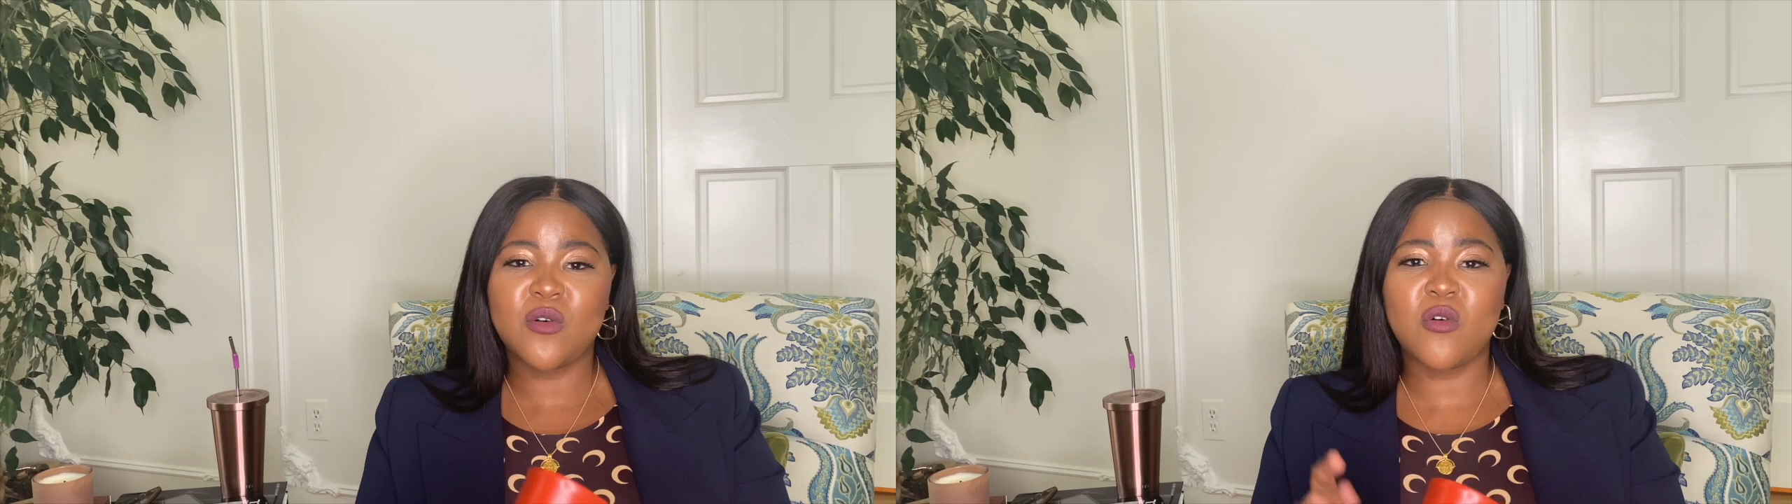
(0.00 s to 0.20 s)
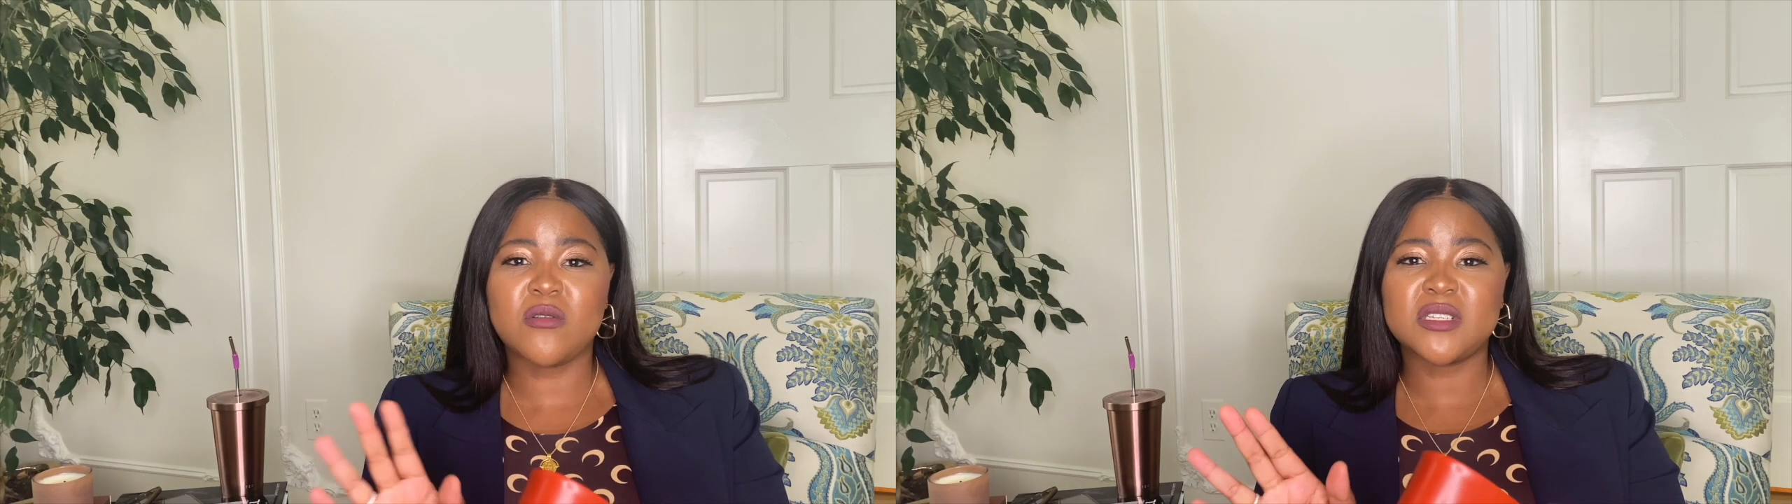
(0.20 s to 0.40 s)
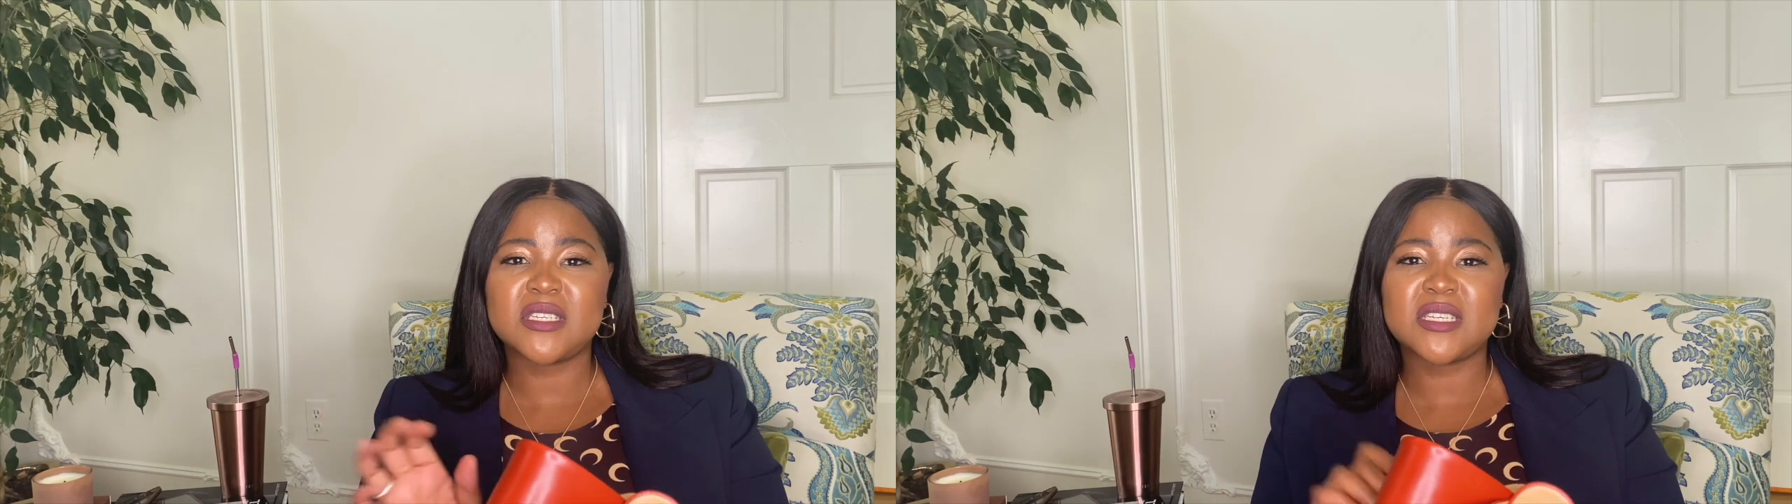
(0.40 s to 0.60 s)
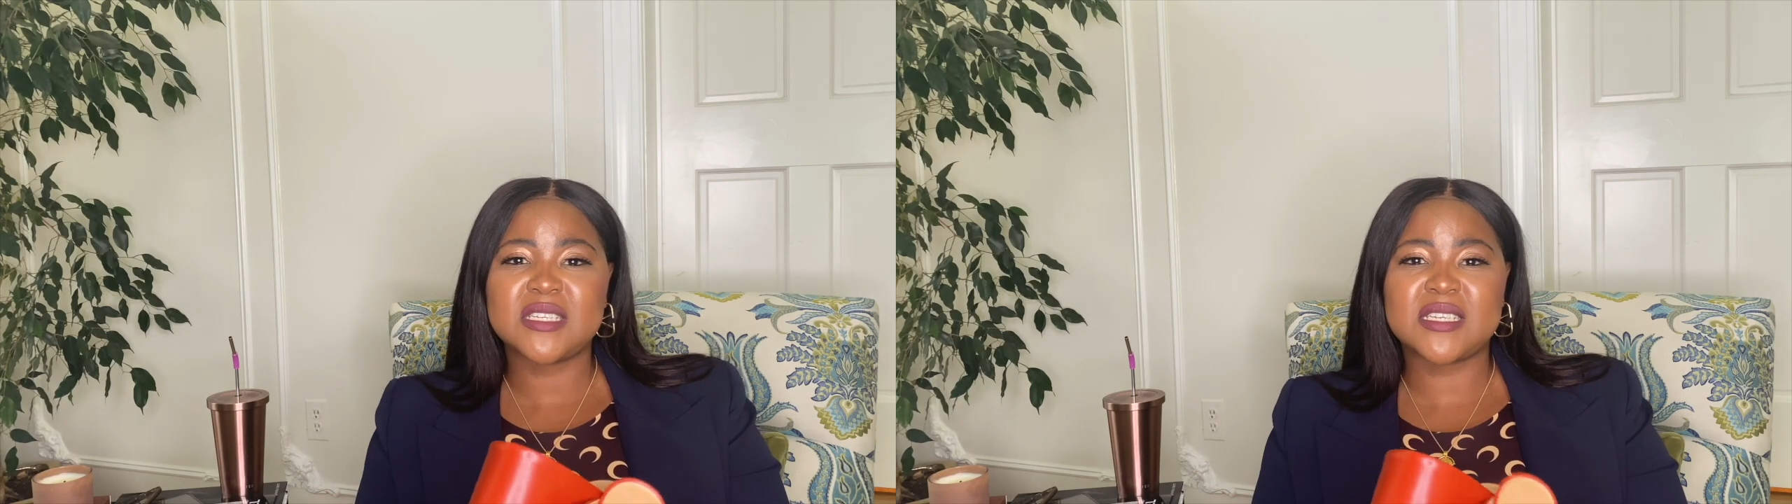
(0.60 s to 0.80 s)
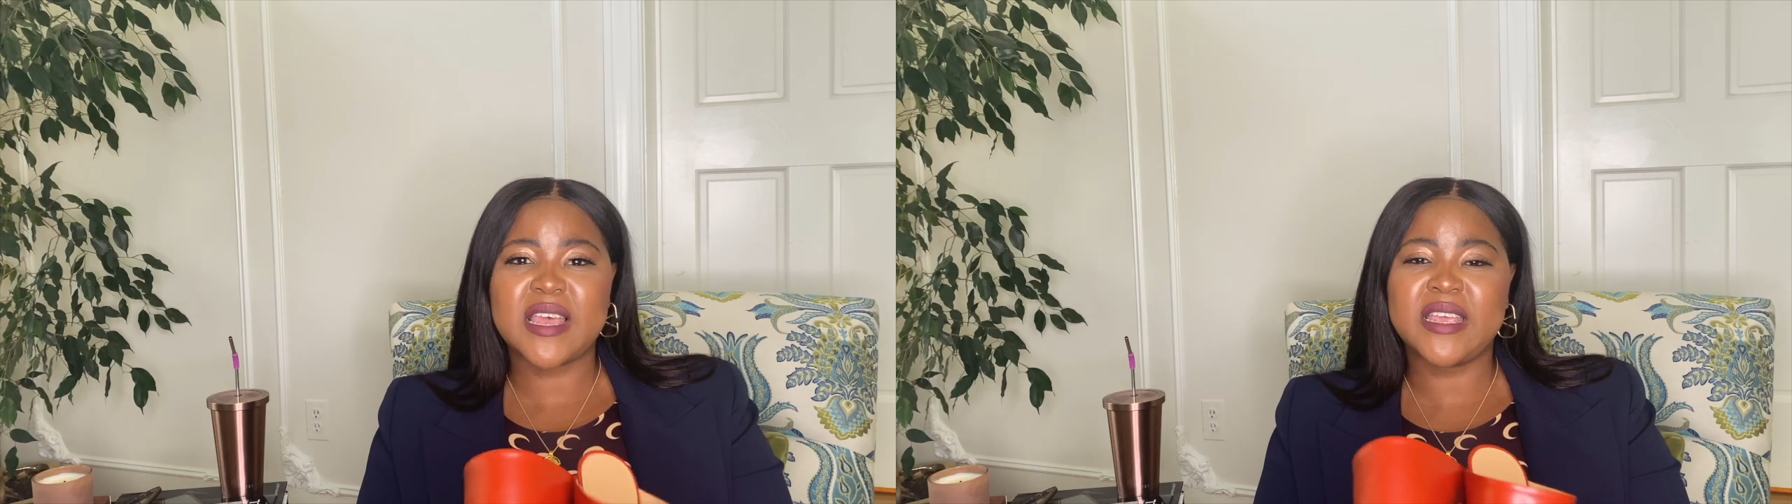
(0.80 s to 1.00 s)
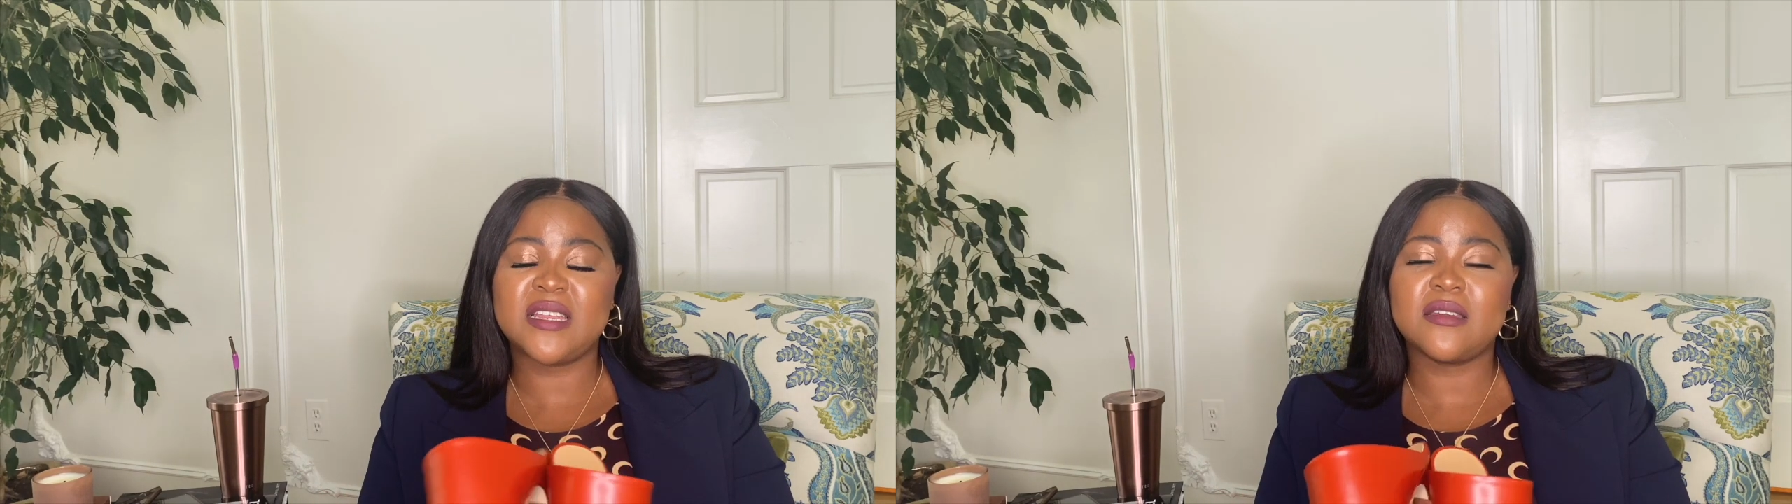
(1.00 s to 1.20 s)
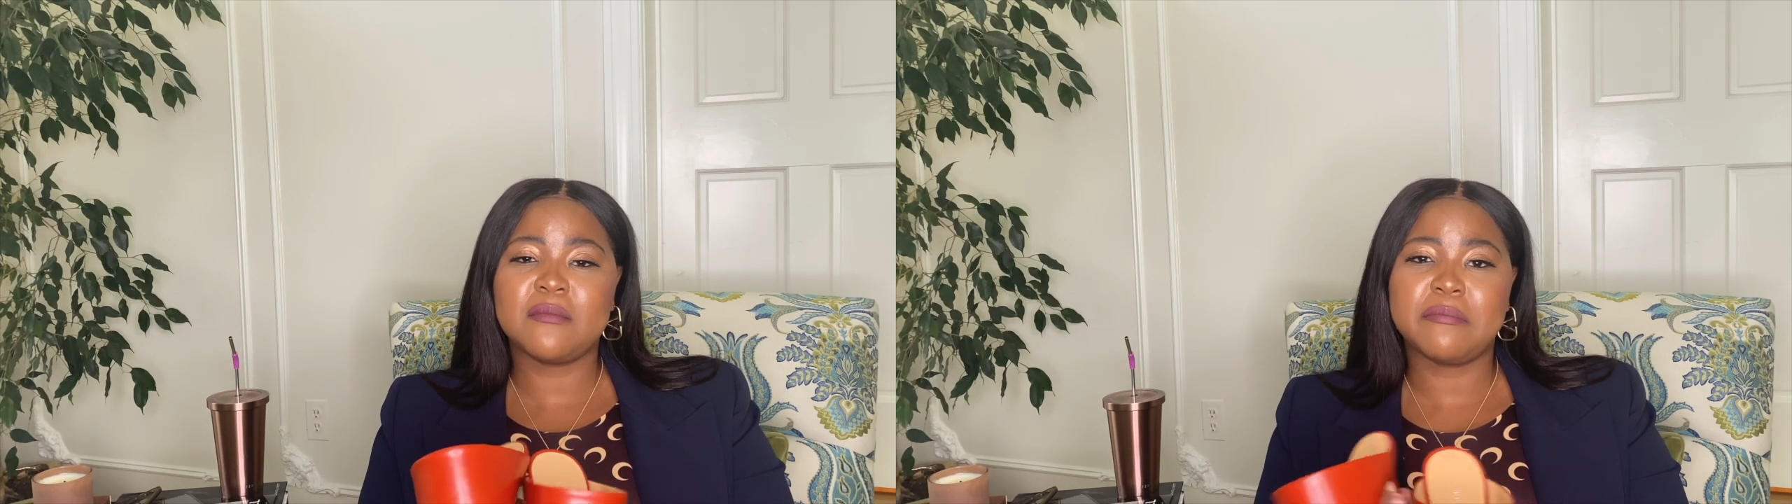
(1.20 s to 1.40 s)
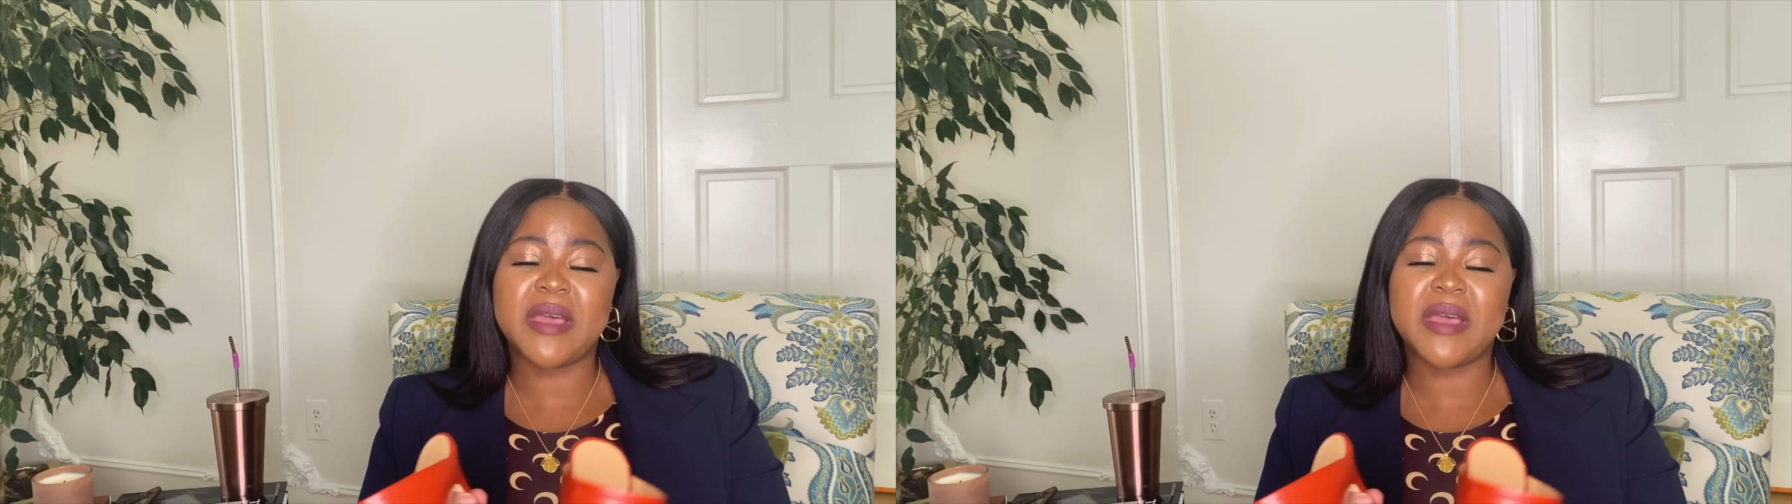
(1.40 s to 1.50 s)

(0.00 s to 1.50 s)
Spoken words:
old design